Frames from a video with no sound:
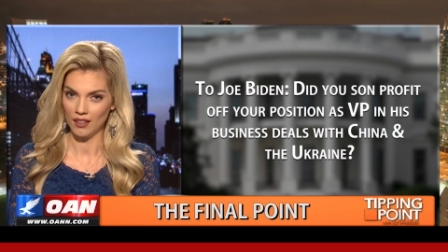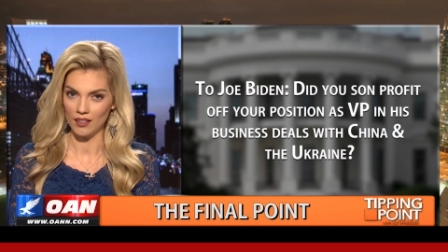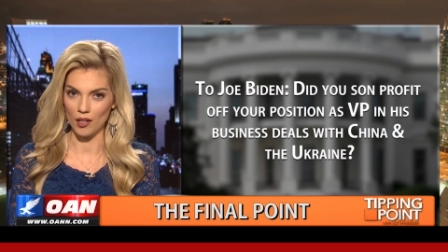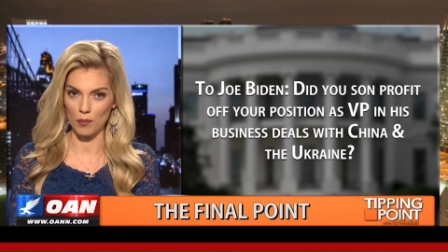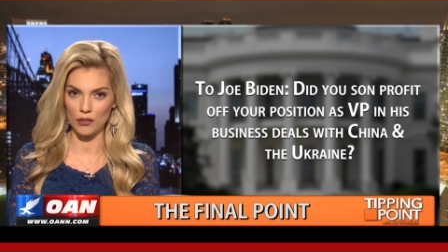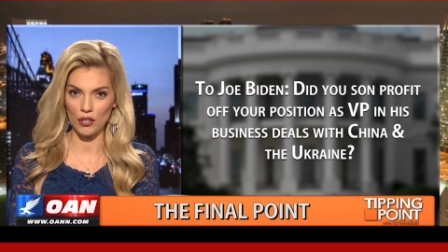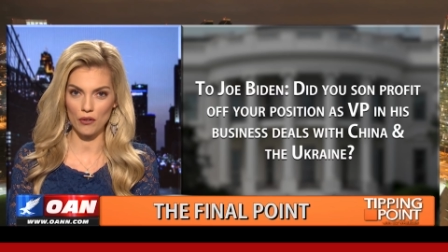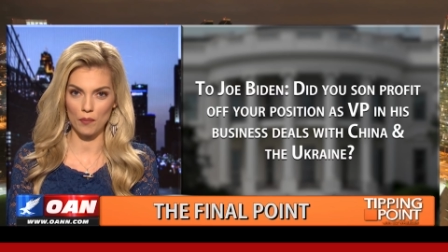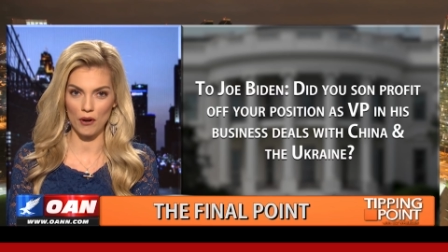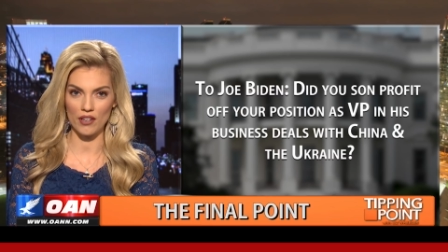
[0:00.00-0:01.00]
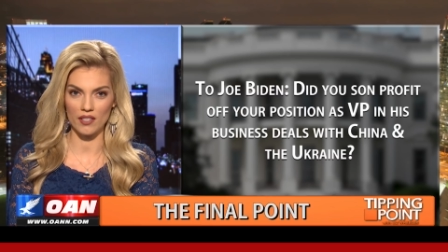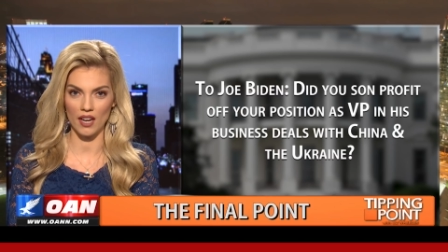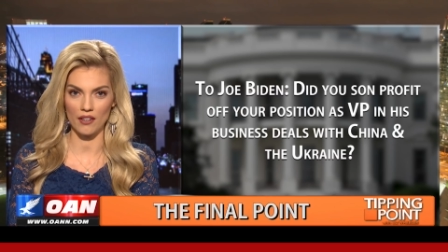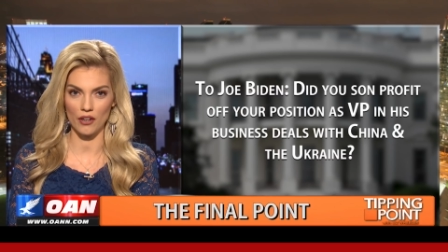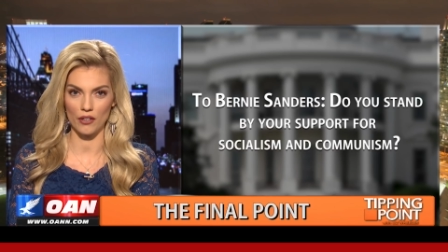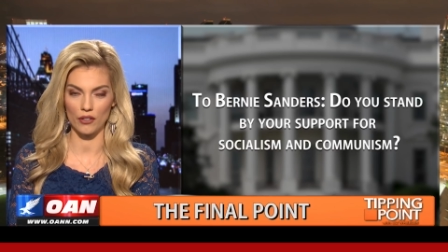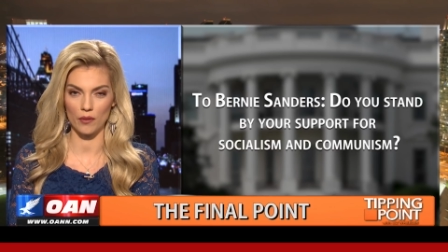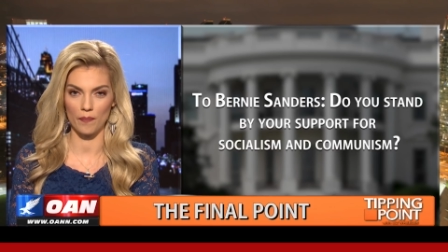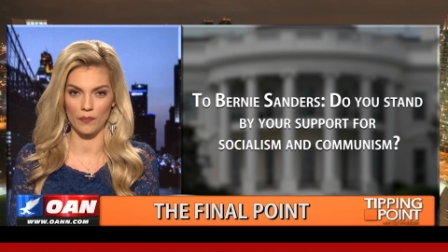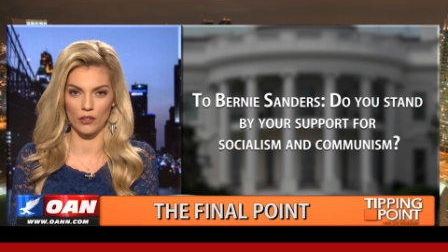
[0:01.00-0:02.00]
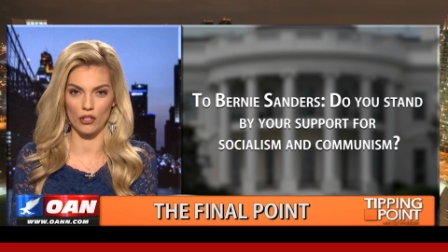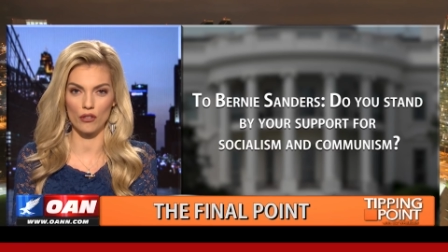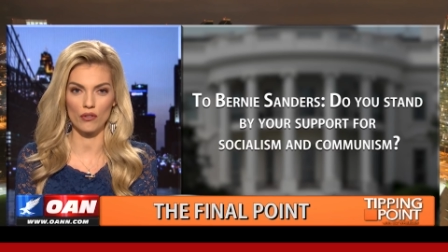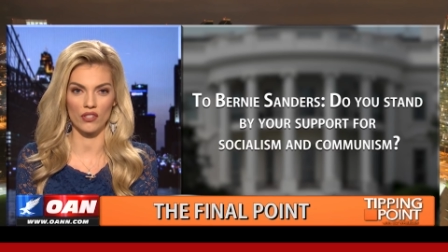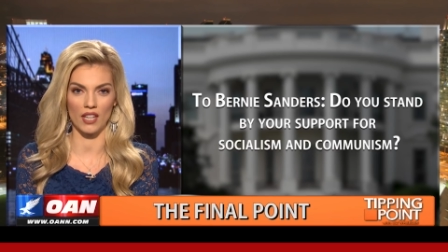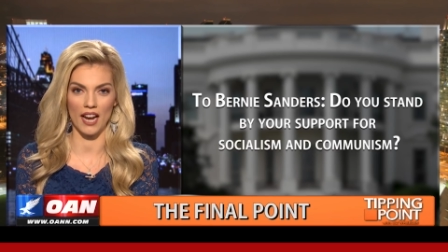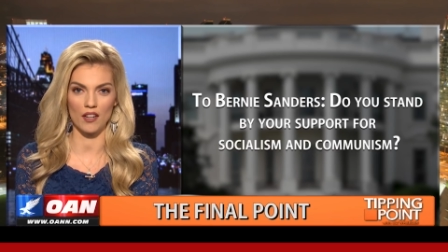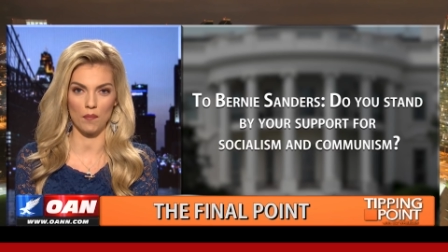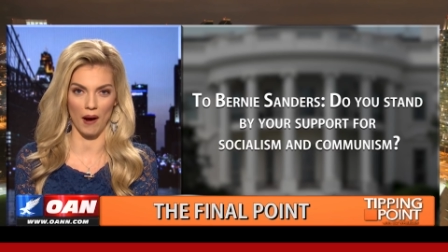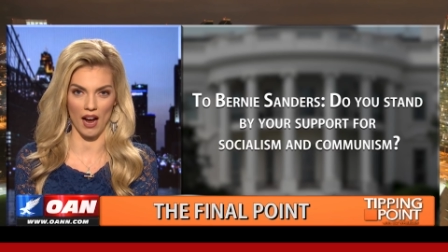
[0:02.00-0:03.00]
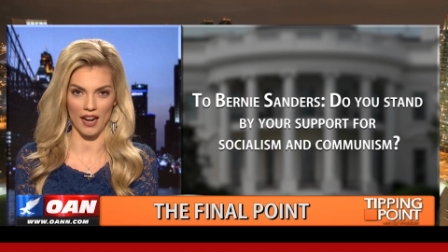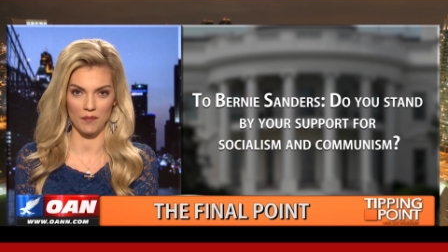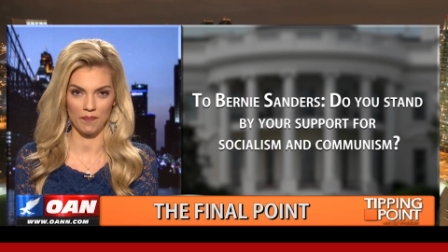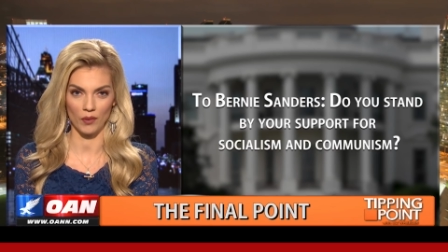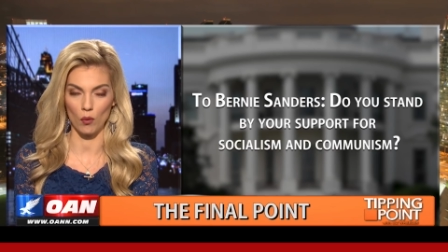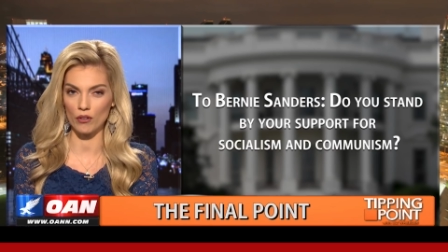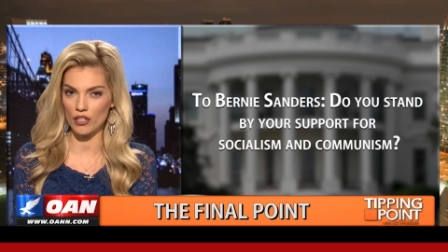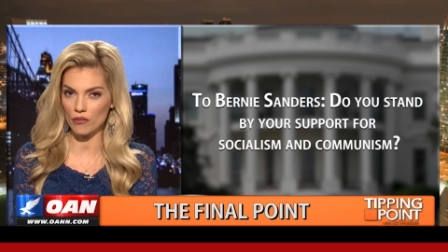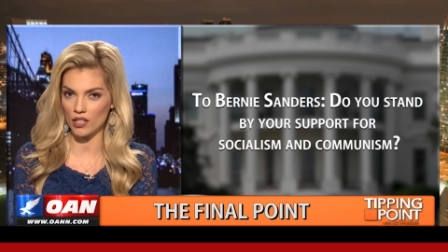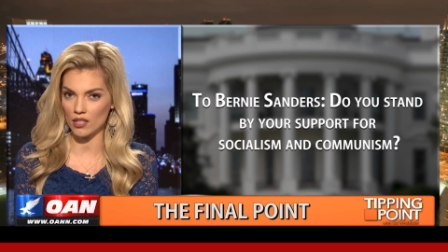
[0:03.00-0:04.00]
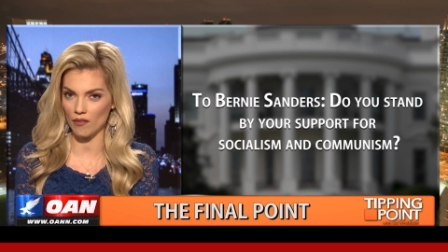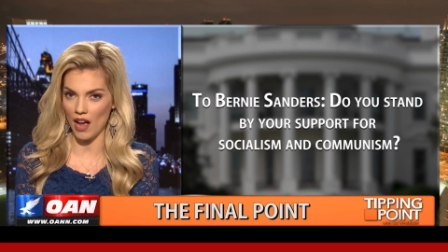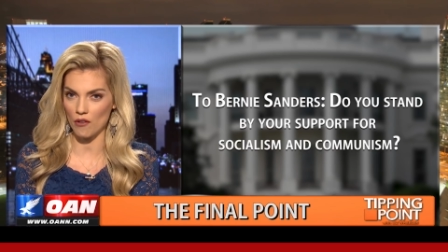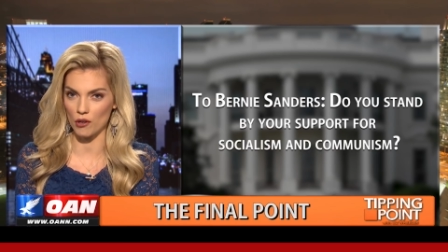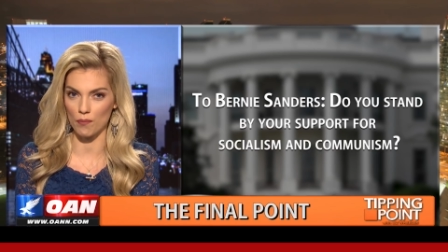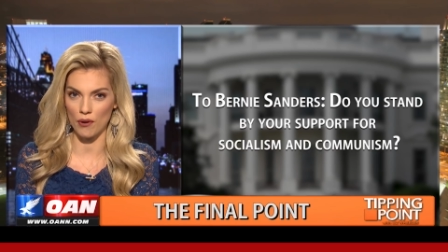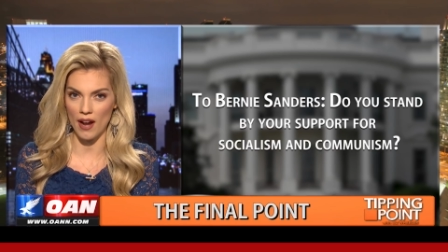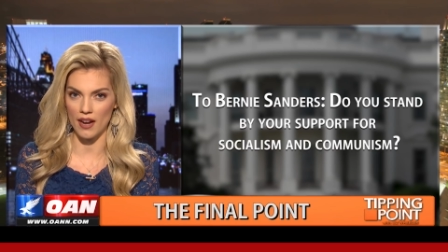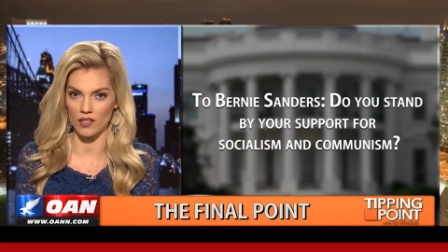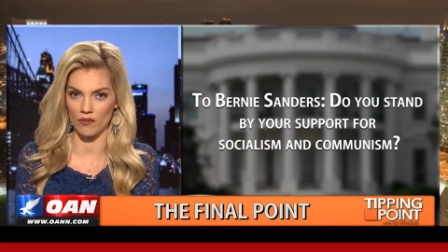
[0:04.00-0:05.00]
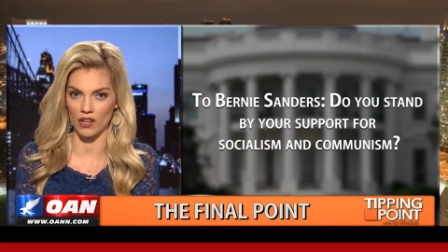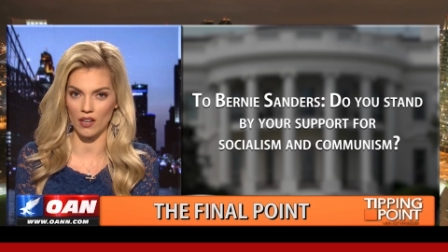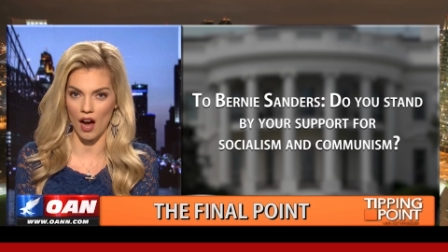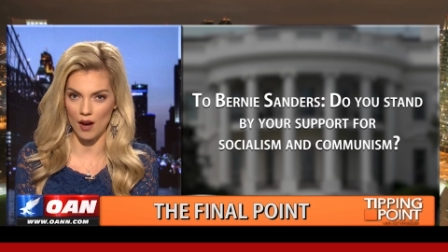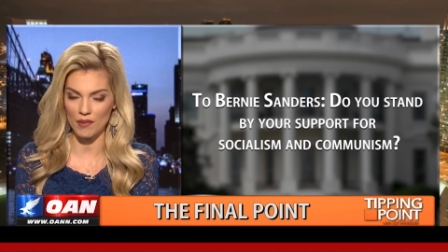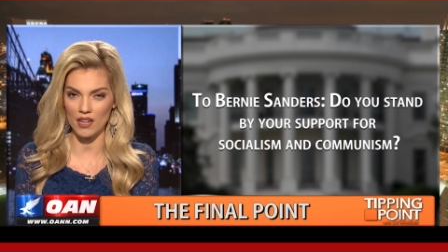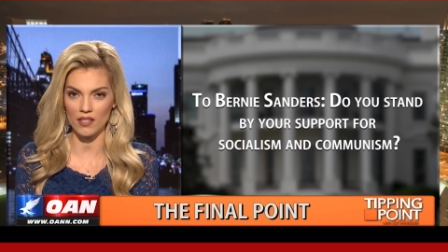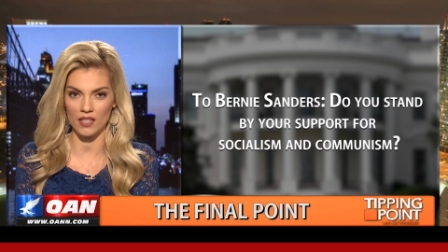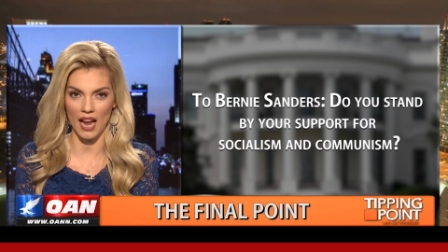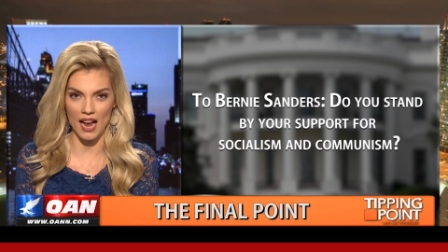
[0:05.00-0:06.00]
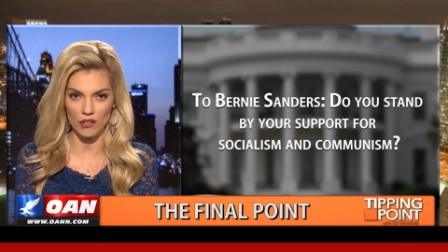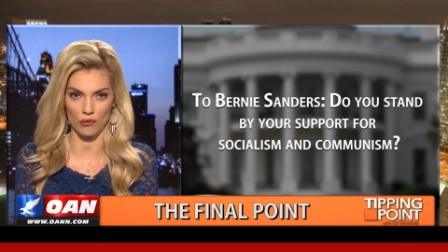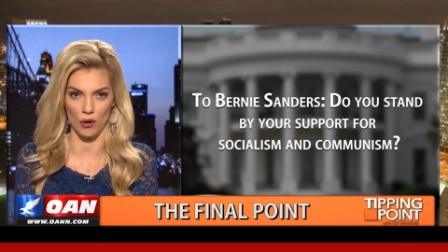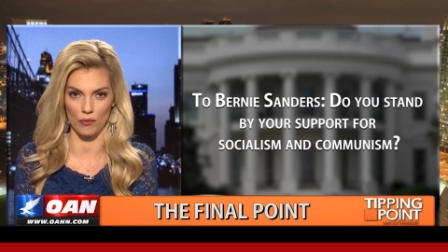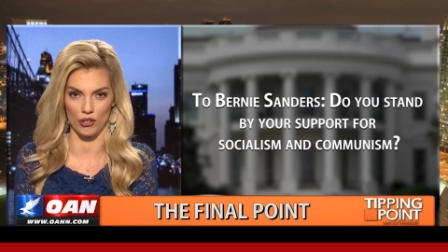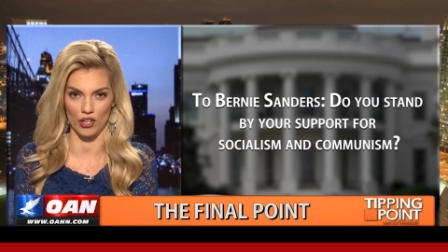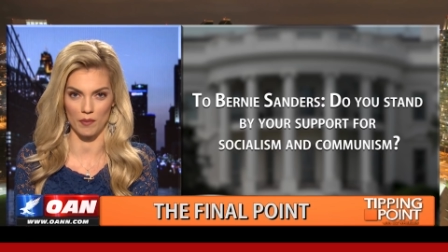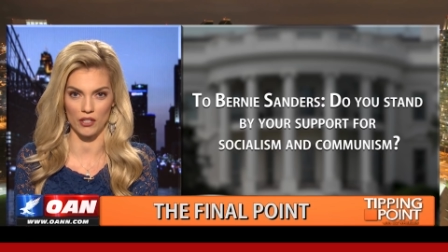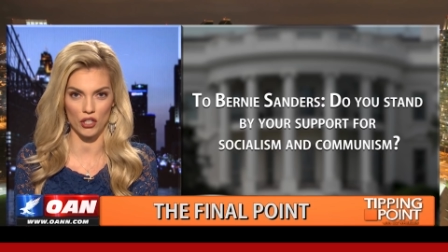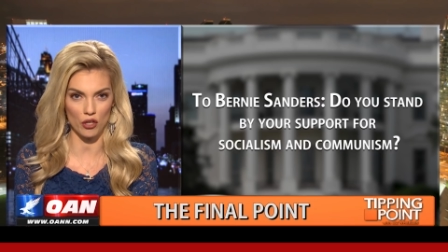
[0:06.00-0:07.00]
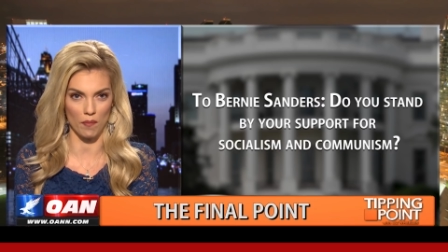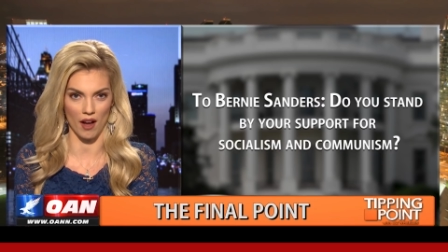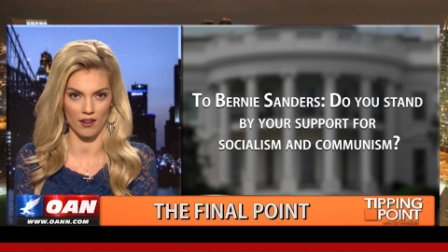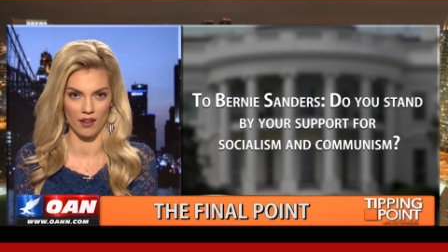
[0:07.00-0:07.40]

Number two, to Bernie Sanders, do you stand by or do you disavow your praise of the communist Castro regime in Cuba?